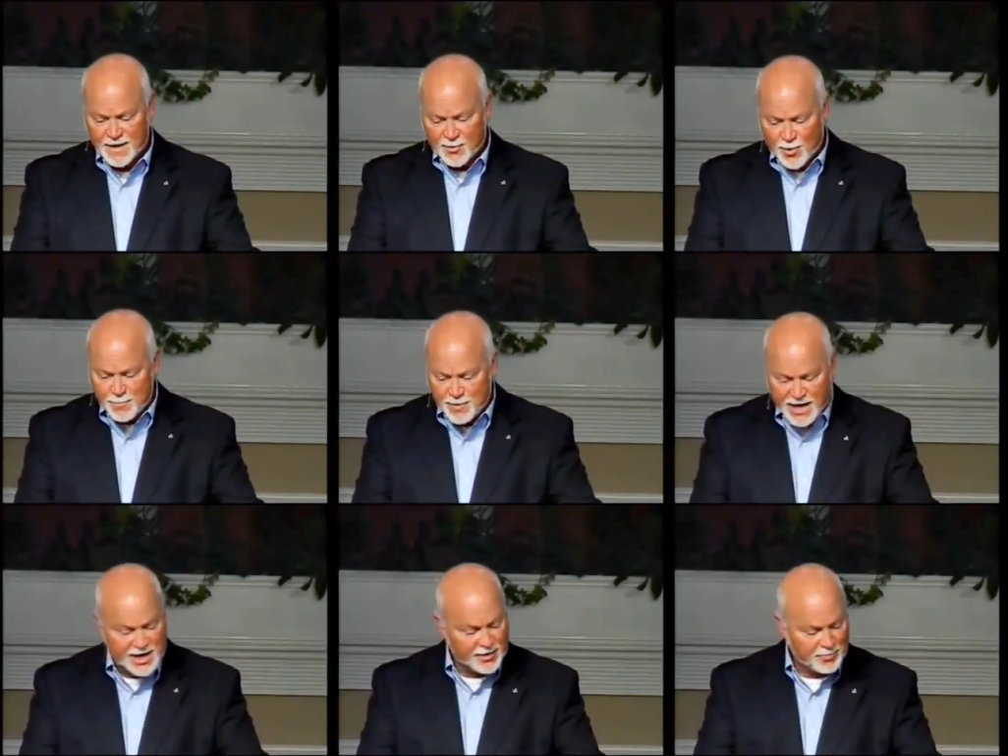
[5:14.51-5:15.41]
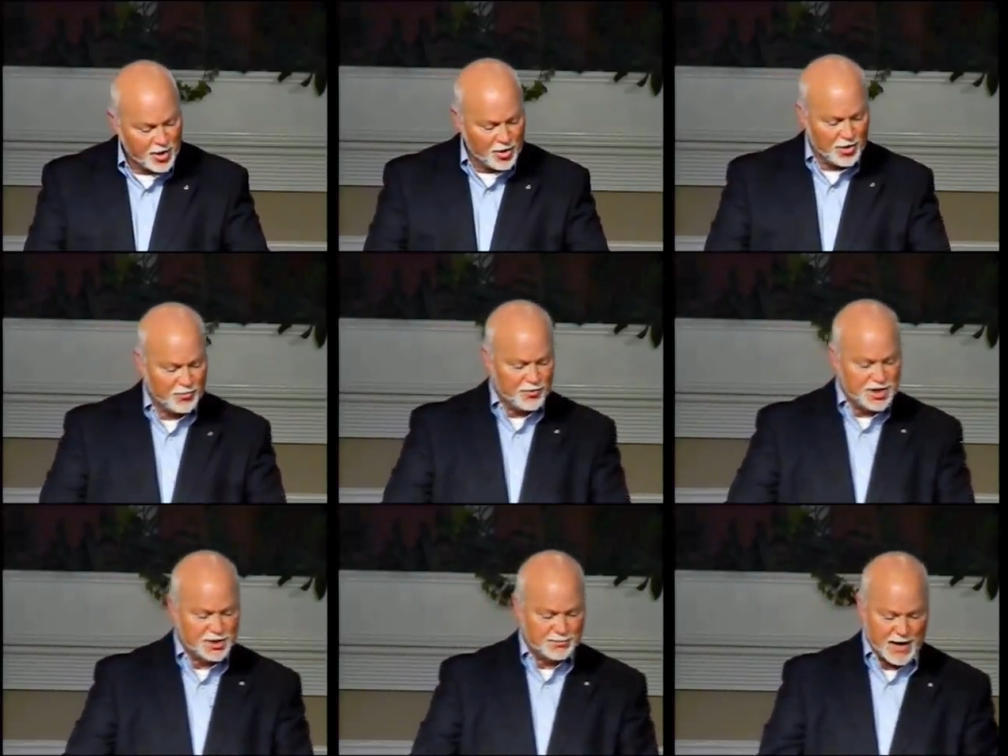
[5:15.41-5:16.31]
We pick up her
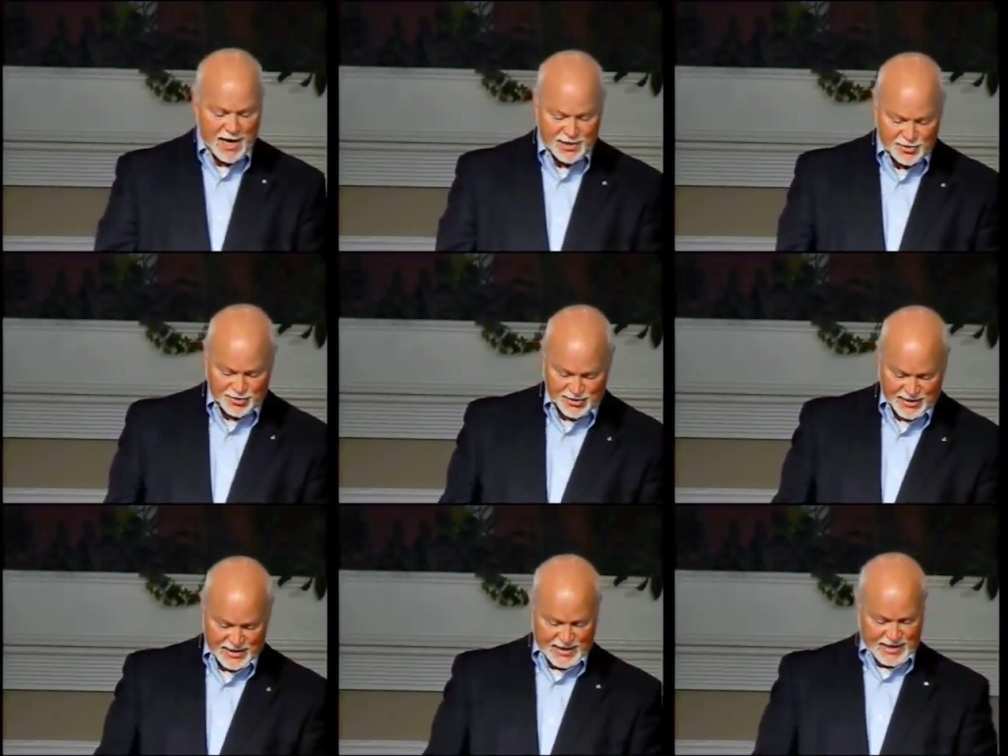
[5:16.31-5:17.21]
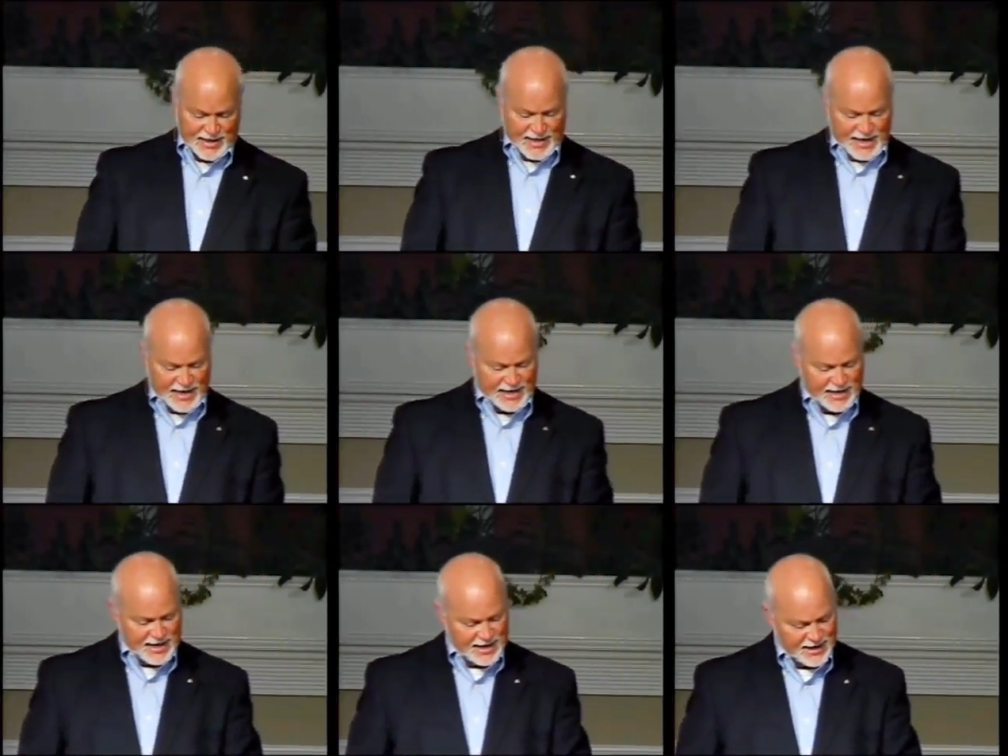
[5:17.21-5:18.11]
response
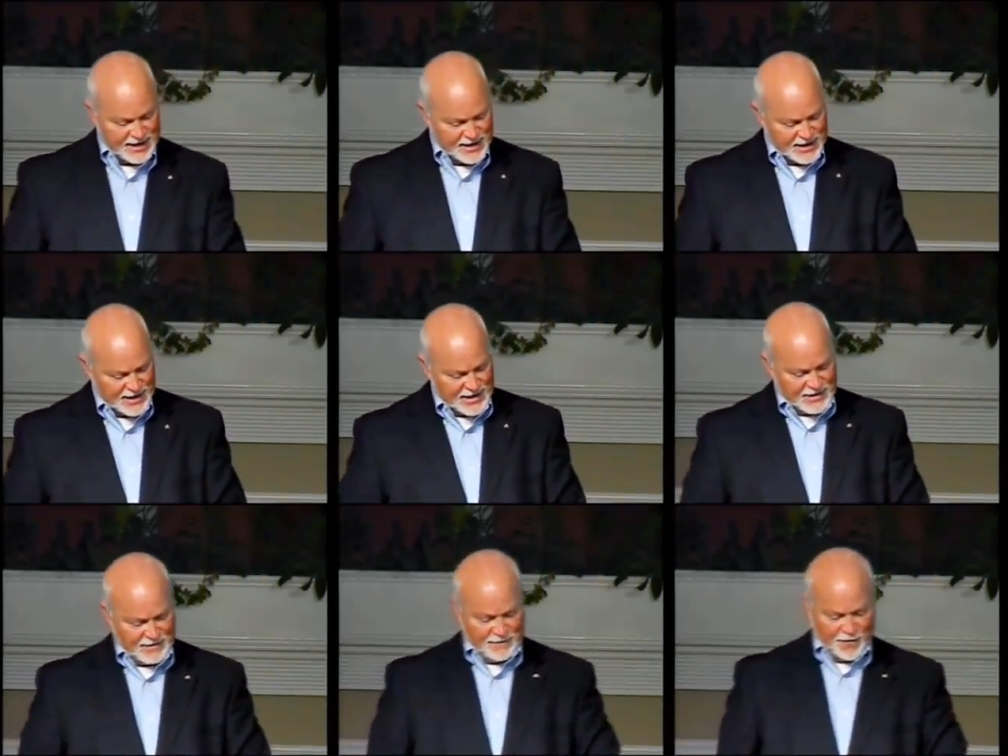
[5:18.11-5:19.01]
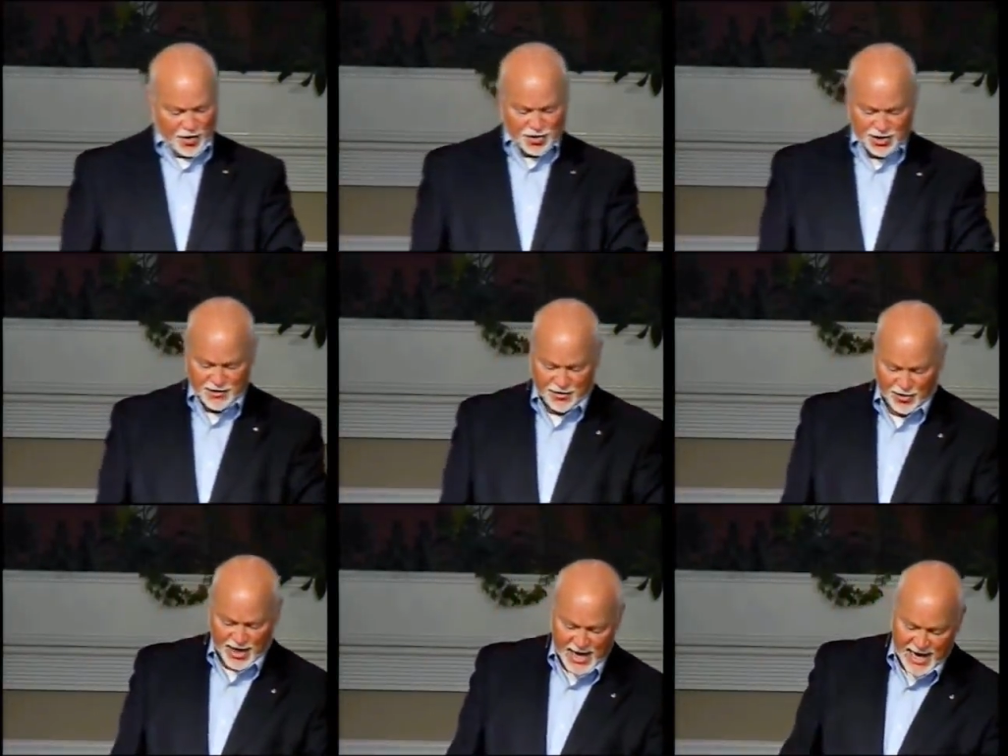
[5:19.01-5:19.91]
in verse
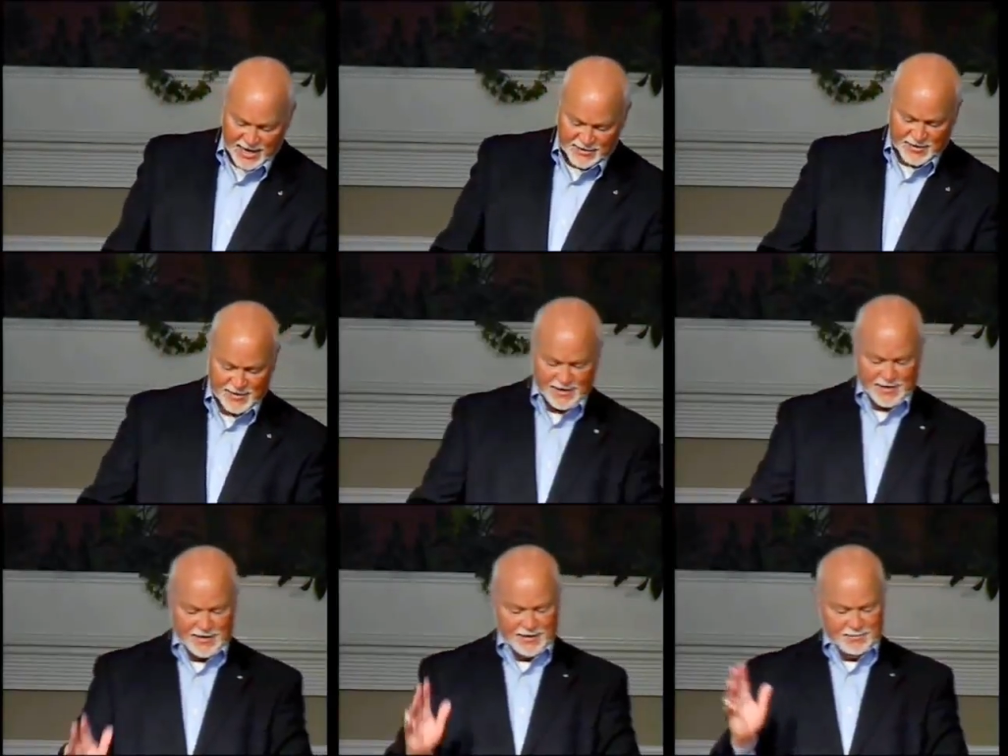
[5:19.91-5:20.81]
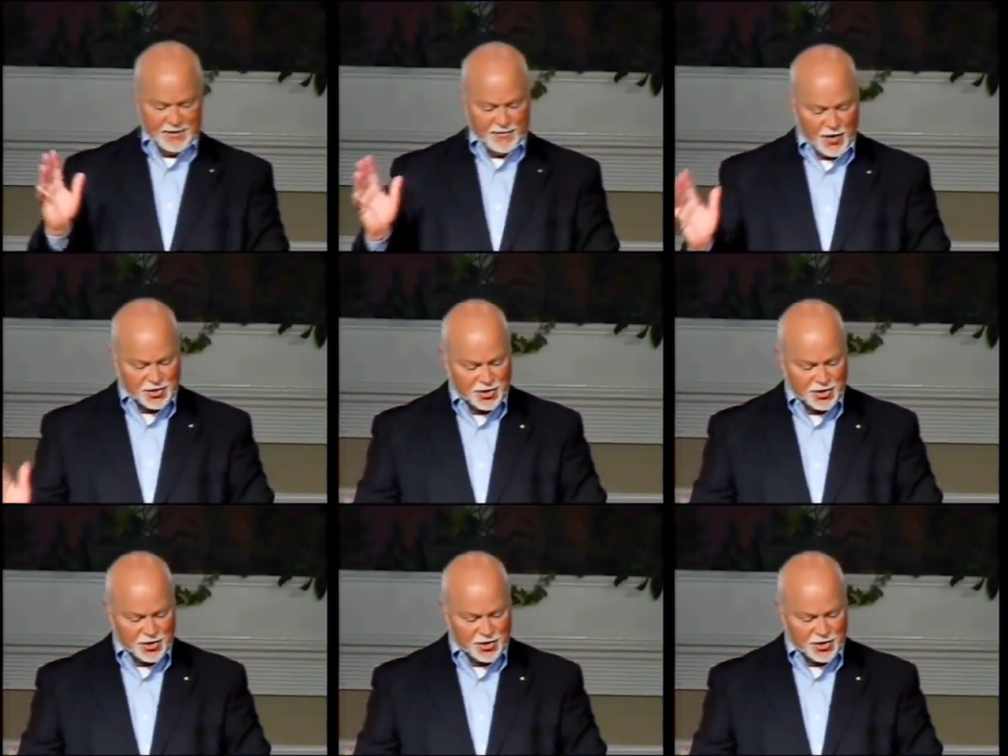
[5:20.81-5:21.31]
38, but verse